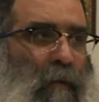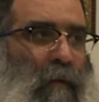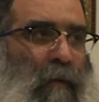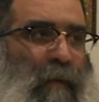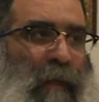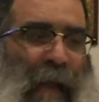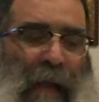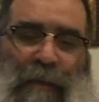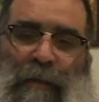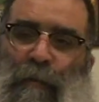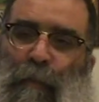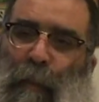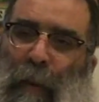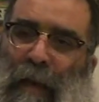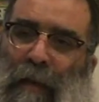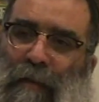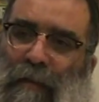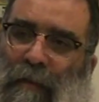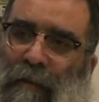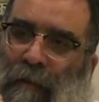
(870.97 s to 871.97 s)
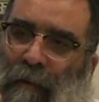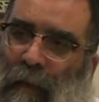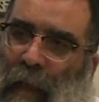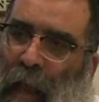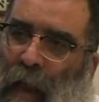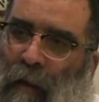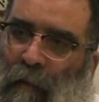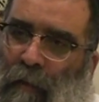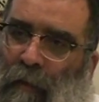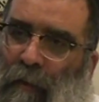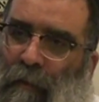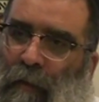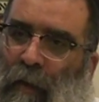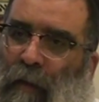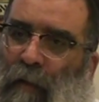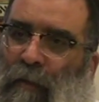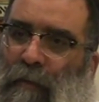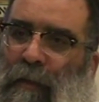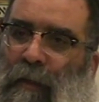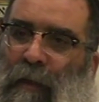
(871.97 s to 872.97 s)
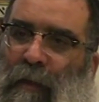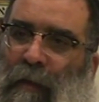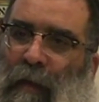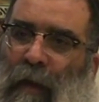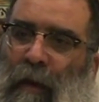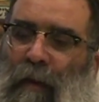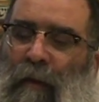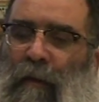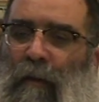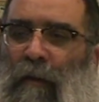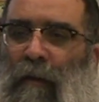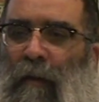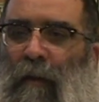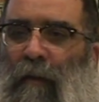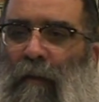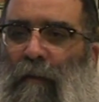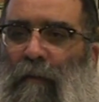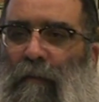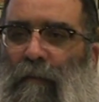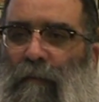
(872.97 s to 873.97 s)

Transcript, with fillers: that speaks louder than you sitting down and learning.